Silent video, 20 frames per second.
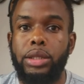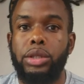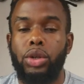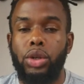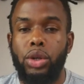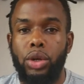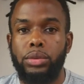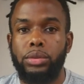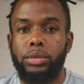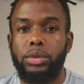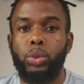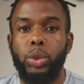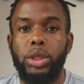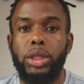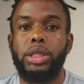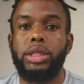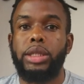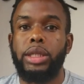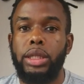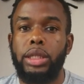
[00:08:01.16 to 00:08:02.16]
a law
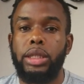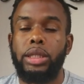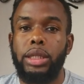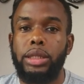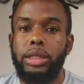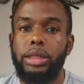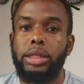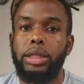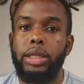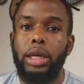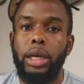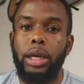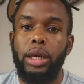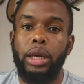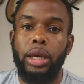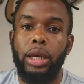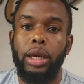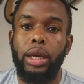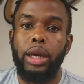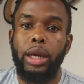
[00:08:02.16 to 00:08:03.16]
which stated that
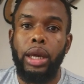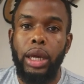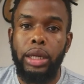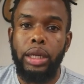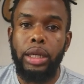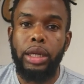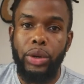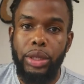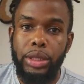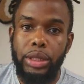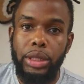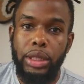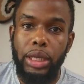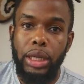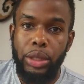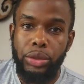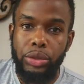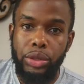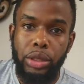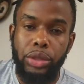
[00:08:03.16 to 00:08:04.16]
any Rwandan
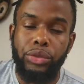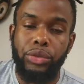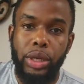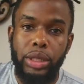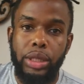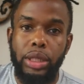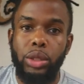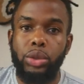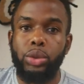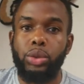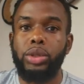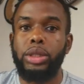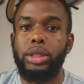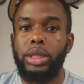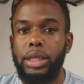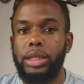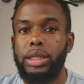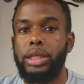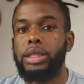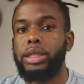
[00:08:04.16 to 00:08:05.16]
outside of Rwanda who
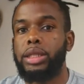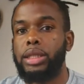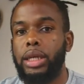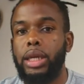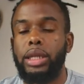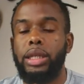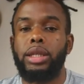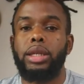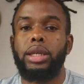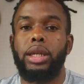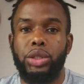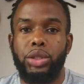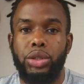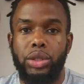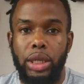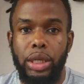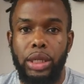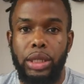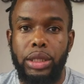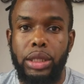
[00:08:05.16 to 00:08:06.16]
gets a second
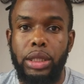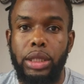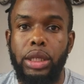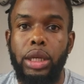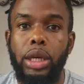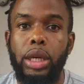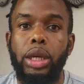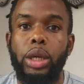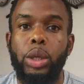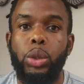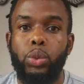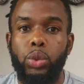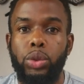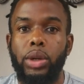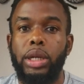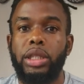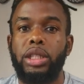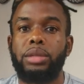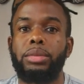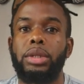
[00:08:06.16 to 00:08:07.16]
nationality will
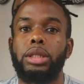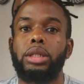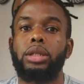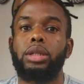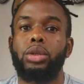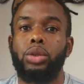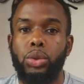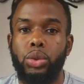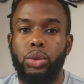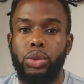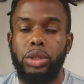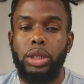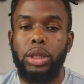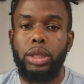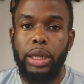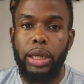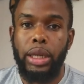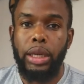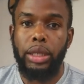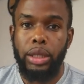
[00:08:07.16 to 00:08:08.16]
automatically lose
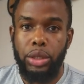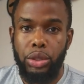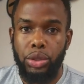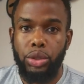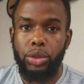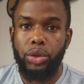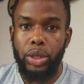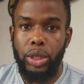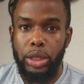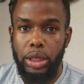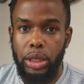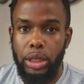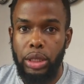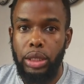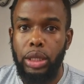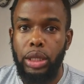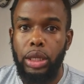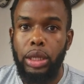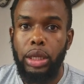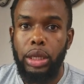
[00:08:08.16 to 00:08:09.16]
their initial Rwandan
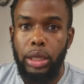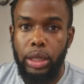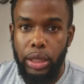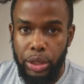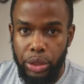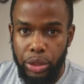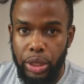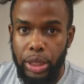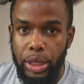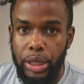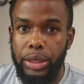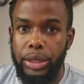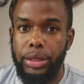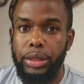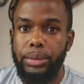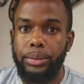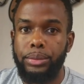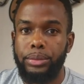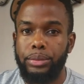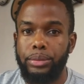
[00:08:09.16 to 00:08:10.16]
nationality.
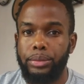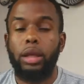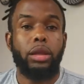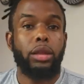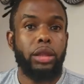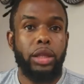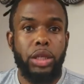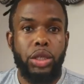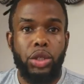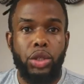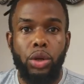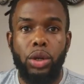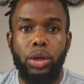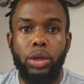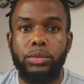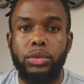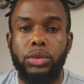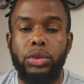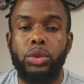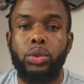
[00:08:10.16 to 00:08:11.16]
This
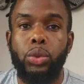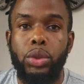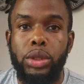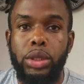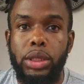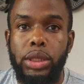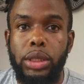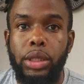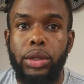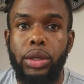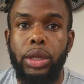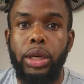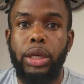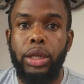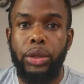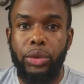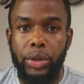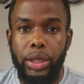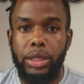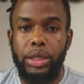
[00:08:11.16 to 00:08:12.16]
law was
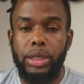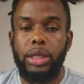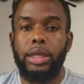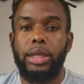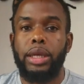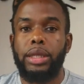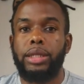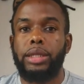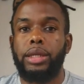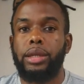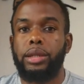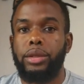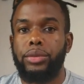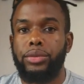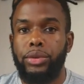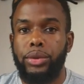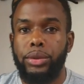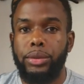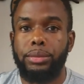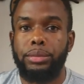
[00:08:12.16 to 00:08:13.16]
erased in
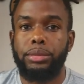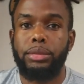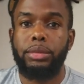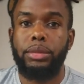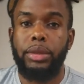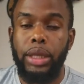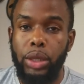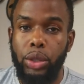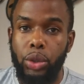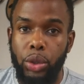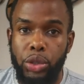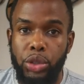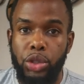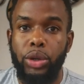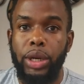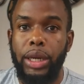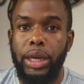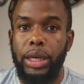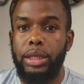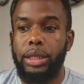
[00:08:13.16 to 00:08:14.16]
1994. They
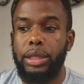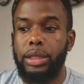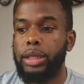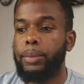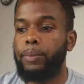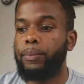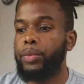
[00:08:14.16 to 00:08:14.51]
also added,